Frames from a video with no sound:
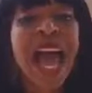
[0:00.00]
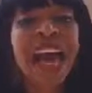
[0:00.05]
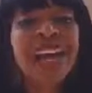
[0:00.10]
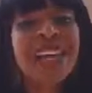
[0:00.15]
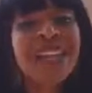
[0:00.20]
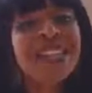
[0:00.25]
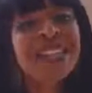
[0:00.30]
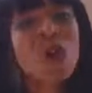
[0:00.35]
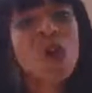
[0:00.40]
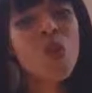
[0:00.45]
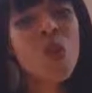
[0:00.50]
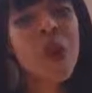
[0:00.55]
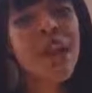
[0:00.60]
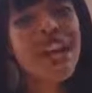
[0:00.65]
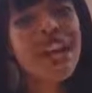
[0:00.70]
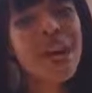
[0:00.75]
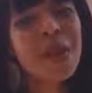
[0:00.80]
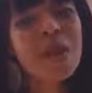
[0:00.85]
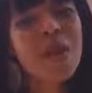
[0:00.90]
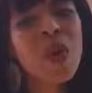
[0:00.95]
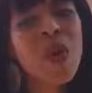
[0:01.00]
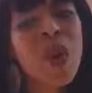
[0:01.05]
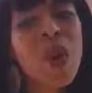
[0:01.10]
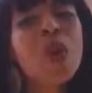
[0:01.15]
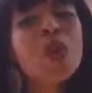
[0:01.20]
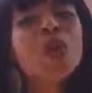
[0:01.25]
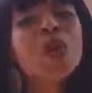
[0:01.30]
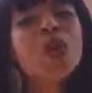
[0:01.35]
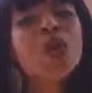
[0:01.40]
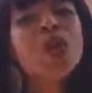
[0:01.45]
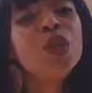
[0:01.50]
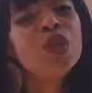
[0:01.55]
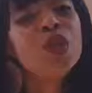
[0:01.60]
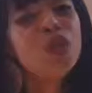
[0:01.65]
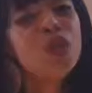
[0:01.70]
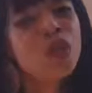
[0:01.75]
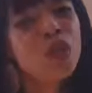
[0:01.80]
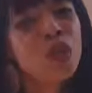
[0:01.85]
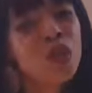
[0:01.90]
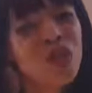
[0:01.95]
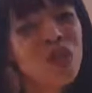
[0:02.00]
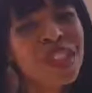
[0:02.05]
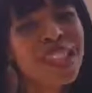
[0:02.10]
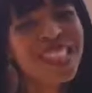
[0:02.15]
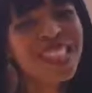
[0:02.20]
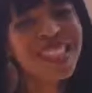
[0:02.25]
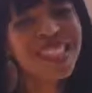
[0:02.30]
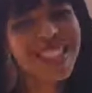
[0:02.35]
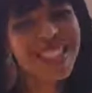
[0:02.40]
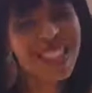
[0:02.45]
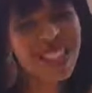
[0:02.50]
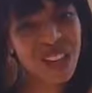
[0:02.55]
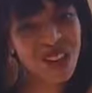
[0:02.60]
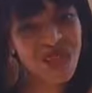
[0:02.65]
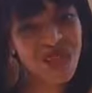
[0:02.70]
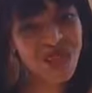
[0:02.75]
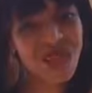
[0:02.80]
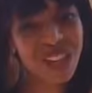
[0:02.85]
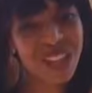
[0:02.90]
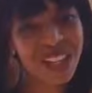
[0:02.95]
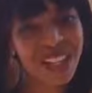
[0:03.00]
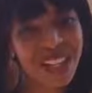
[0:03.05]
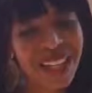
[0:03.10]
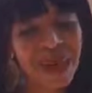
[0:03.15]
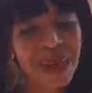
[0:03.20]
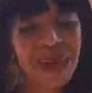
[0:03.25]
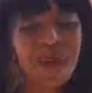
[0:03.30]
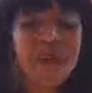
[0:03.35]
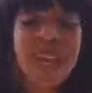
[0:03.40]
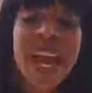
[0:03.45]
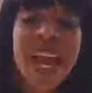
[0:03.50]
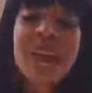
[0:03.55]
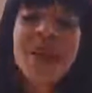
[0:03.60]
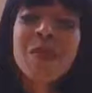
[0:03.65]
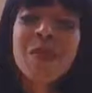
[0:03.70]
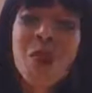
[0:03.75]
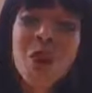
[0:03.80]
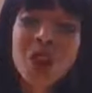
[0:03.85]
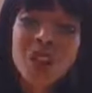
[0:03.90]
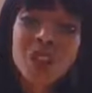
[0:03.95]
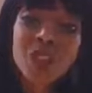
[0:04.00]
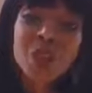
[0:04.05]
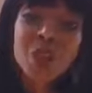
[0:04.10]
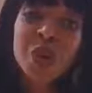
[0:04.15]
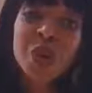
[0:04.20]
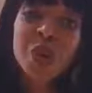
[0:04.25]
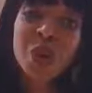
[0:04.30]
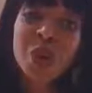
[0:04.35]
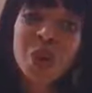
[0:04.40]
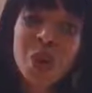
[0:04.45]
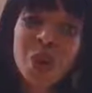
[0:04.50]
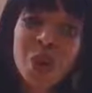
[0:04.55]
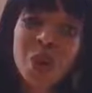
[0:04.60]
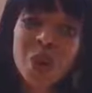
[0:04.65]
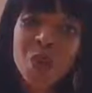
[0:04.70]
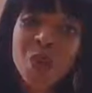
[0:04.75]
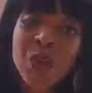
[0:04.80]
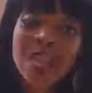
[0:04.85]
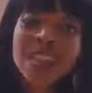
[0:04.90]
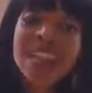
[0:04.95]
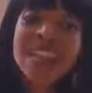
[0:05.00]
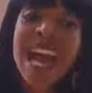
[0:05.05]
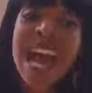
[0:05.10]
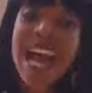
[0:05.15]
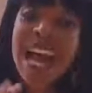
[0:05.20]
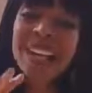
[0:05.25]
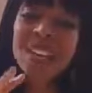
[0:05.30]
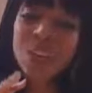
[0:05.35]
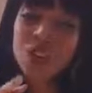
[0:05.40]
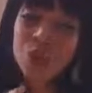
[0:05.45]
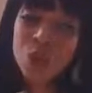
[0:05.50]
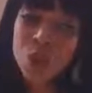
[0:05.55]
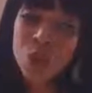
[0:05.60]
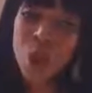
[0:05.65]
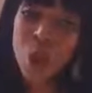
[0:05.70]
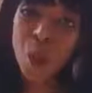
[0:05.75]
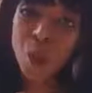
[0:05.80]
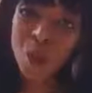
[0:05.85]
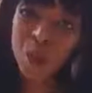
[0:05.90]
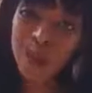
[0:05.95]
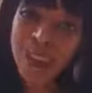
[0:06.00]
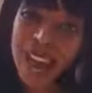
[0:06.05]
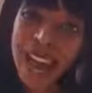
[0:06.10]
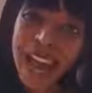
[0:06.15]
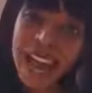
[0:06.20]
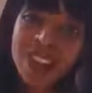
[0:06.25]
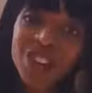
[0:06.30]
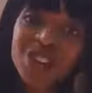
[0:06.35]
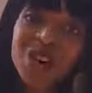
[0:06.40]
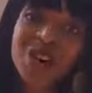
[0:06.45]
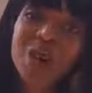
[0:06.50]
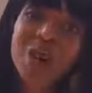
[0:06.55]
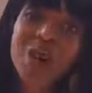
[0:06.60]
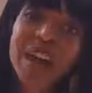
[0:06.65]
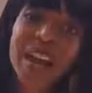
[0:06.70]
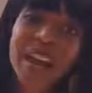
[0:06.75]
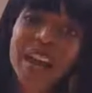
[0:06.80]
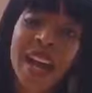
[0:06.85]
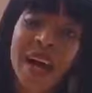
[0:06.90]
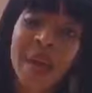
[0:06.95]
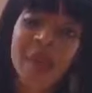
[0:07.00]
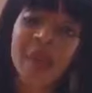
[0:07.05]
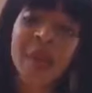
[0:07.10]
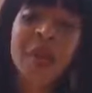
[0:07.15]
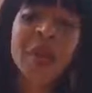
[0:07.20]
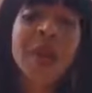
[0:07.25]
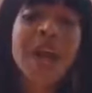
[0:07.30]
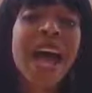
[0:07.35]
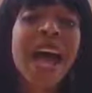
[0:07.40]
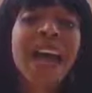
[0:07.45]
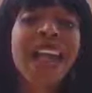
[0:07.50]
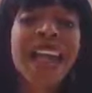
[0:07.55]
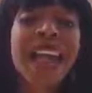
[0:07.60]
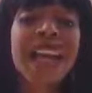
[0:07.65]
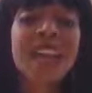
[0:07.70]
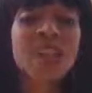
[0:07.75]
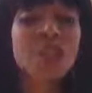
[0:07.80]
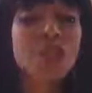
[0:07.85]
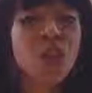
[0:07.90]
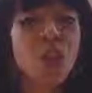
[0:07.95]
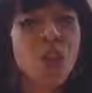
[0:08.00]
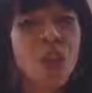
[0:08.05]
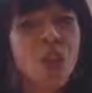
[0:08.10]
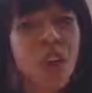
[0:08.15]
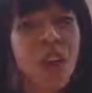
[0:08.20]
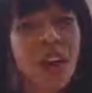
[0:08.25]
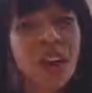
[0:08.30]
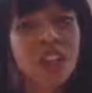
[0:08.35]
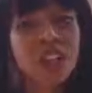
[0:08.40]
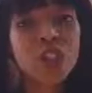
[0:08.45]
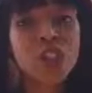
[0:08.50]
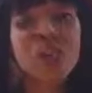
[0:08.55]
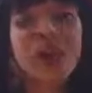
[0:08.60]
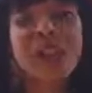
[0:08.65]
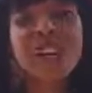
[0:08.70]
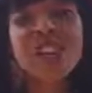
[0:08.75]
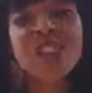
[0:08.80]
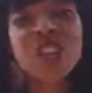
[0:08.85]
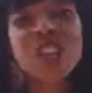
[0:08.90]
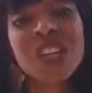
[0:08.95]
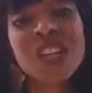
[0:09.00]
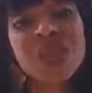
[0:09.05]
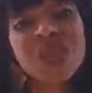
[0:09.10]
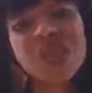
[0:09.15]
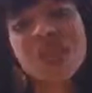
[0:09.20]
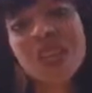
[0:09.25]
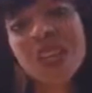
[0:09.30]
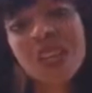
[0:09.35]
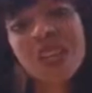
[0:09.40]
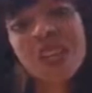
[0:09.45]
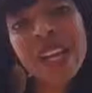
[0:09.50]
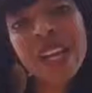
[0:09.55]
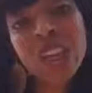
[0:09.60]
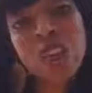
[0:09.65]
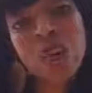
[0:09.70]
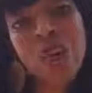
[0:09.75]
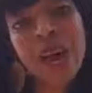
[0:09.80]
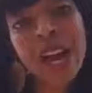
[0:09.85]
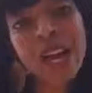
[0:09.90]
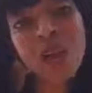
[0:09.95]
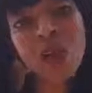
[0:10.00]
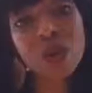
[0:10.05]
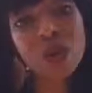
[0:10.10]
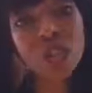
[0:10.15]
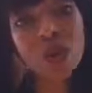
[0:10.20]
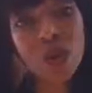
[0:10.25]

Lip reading: and it's a wake-up call to do things differently. And monitoring progress as you plan your way up and as you're working to make adjustments that'll get you back on